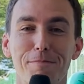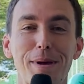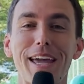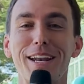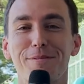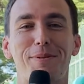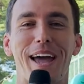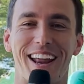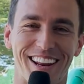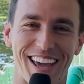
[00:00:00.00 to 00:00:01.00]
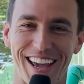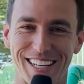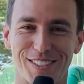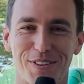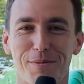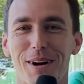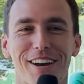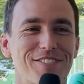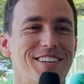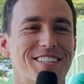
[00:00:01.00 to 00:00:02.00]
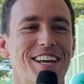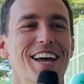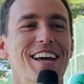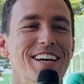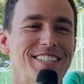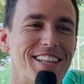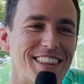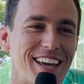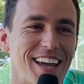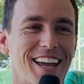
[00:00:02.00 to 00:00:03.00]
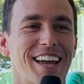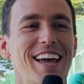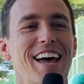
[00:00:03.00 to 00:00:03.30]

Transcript: Bean pancakes for breakfast is a thing.